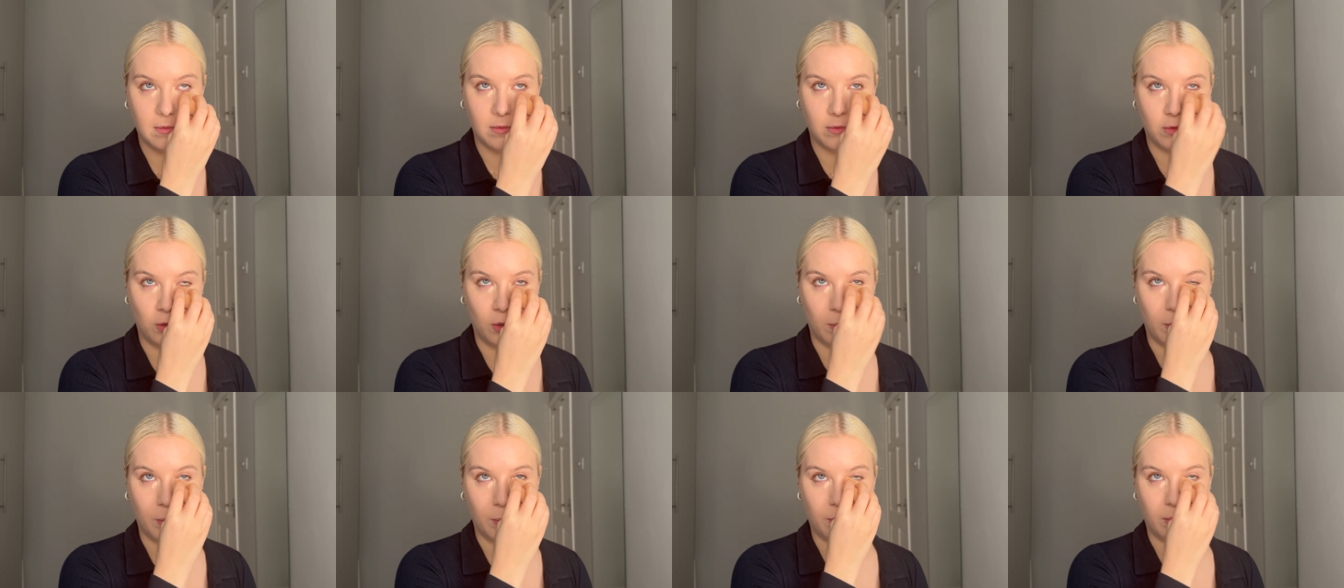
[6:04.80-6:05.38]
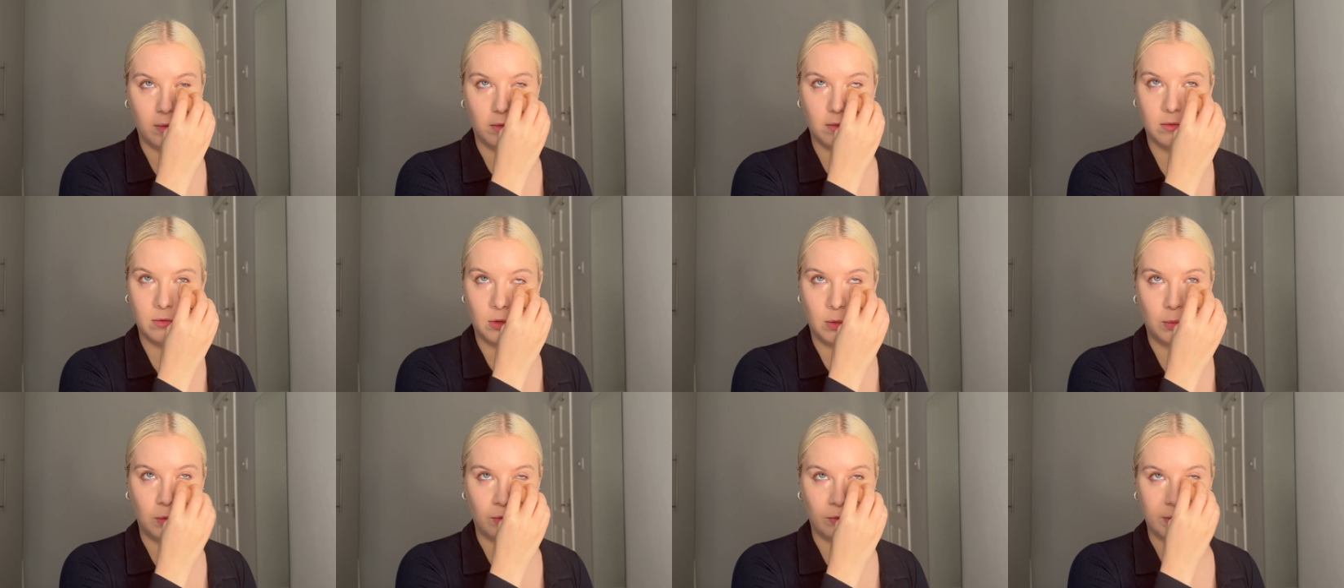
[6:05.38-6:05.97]
normal,
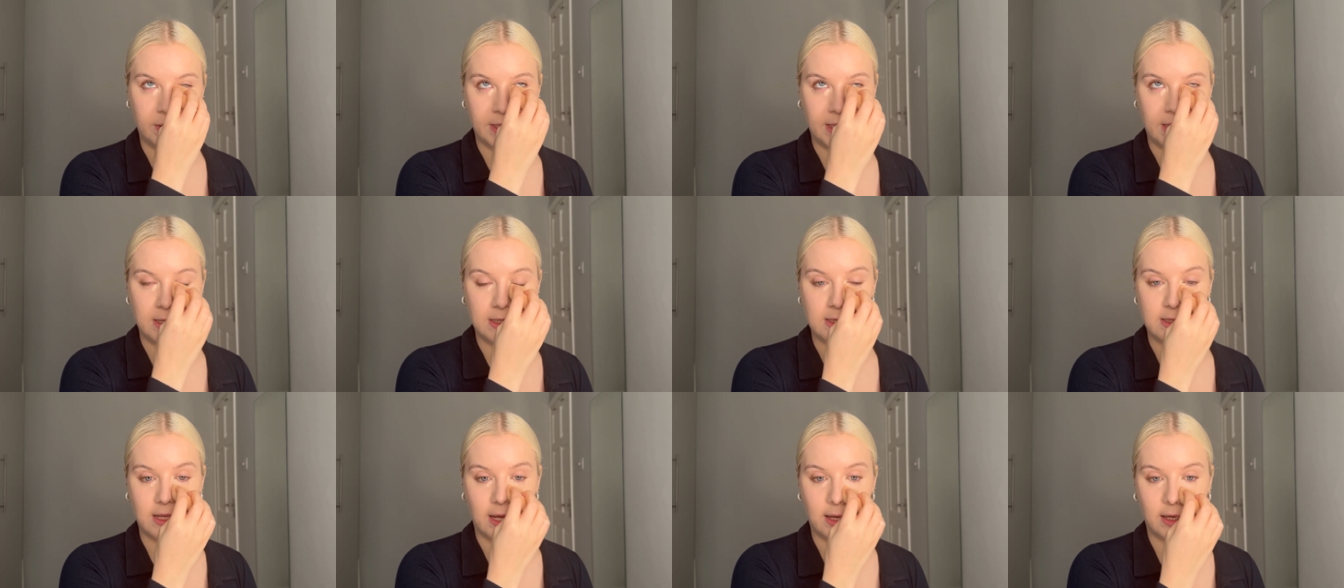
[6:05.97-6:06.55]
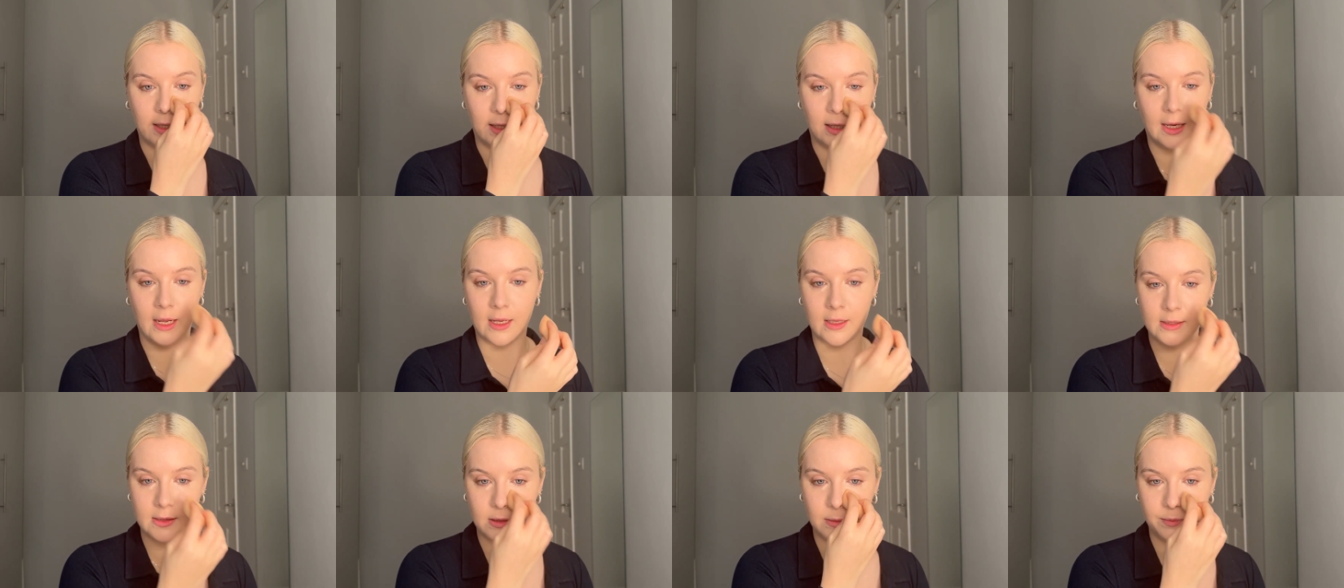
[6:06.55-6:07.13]
normal routine's sake, I
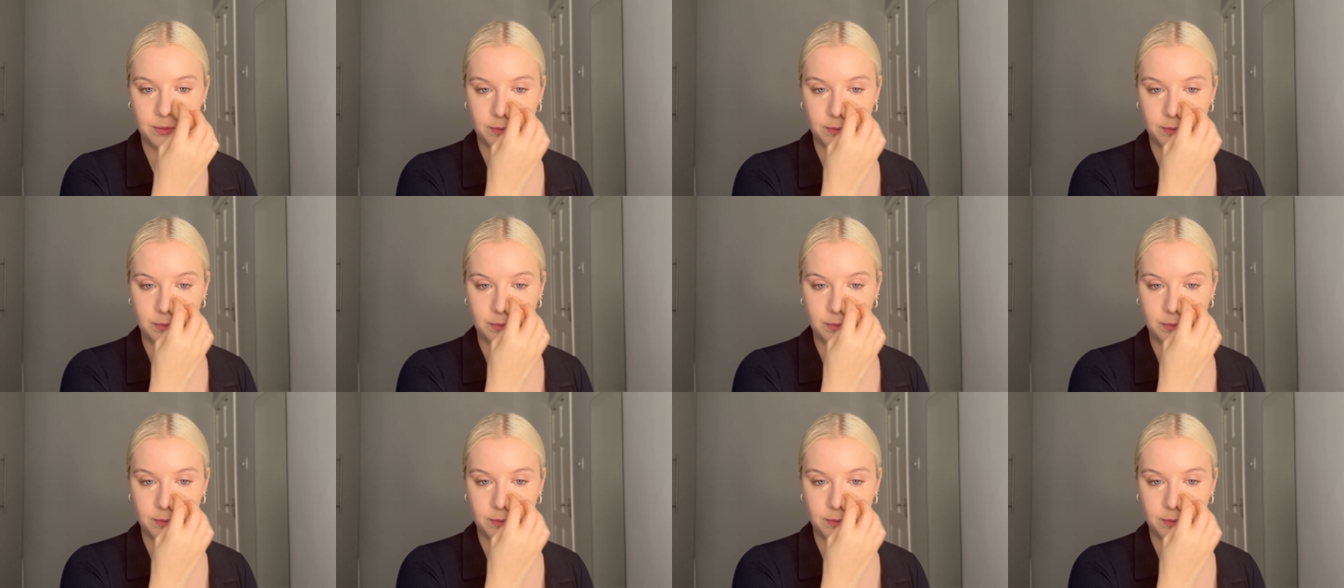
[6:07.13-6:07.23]
guess.